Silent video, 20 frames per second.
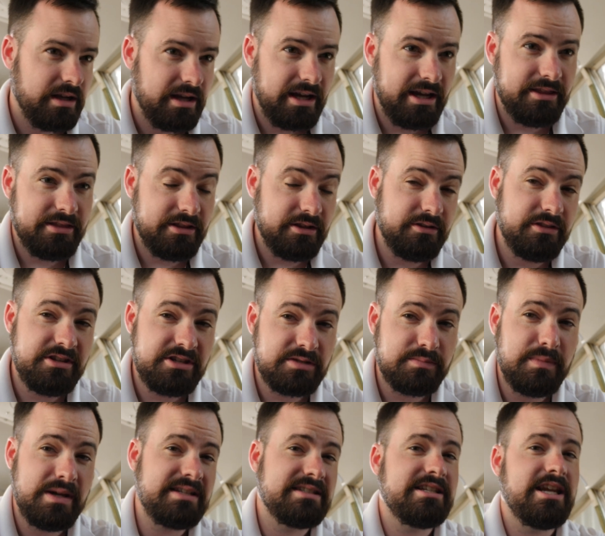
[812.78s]
And though this
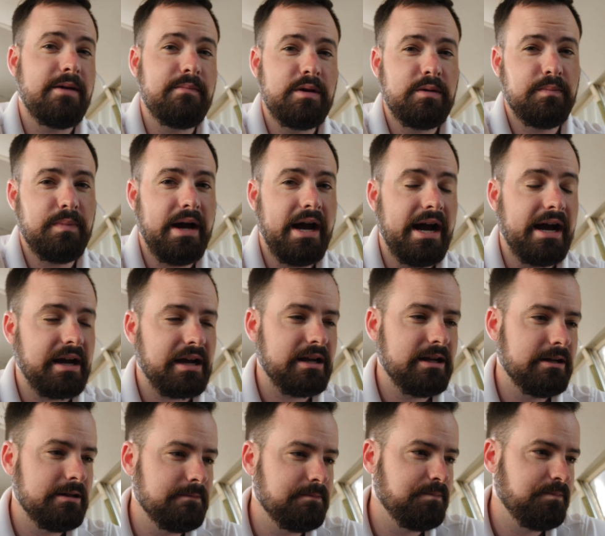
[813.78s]
may set me back,
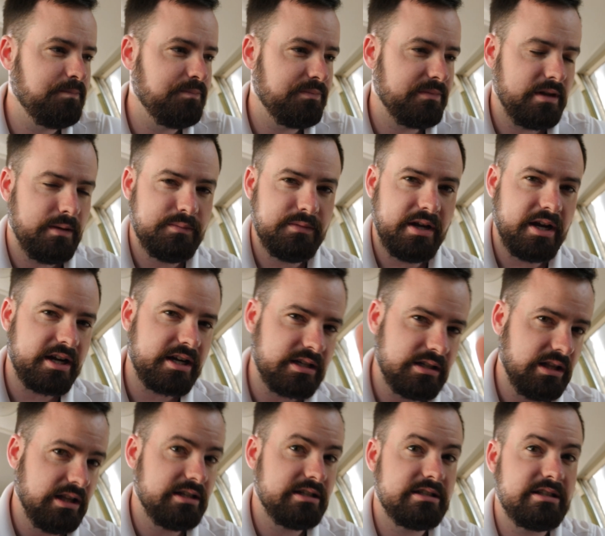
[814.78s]
I'm not going to
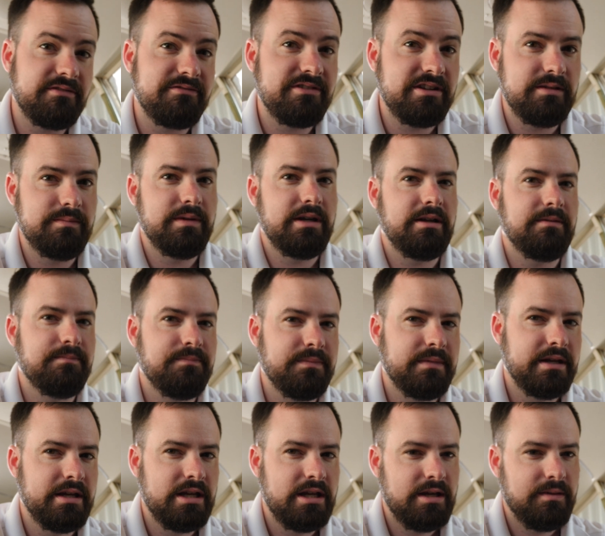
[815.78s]
let it defeat me,
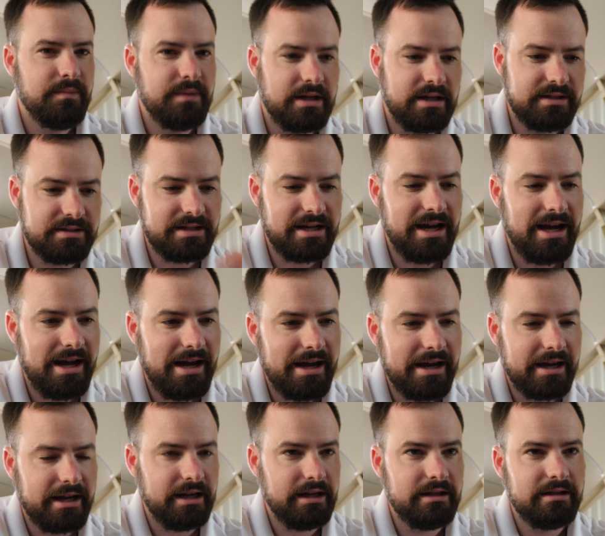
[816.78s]
because
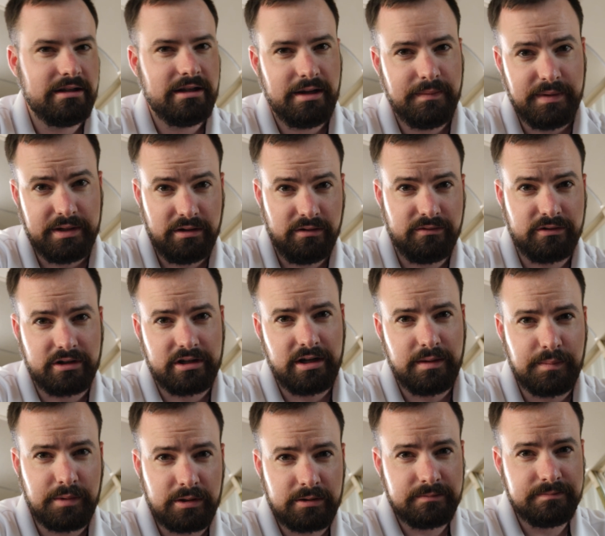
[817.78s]
I am an
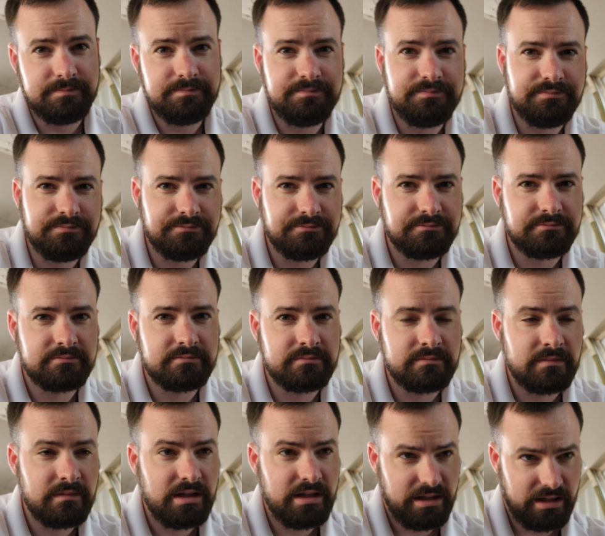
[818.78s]
overcomer.
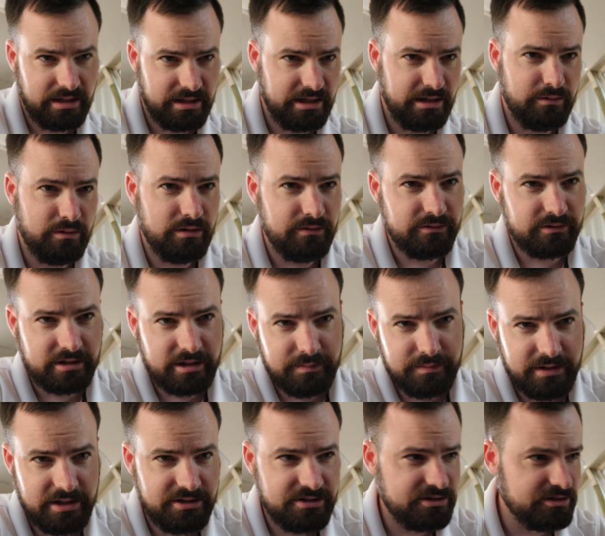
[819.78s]
And I'll overcome
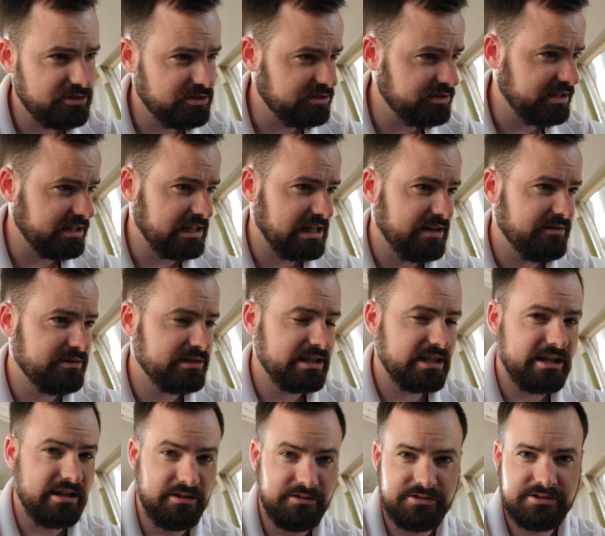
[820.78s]
this just like
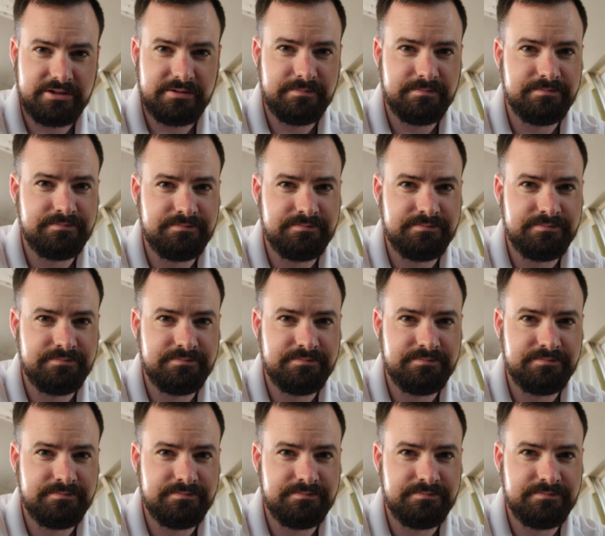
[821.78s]
everything else.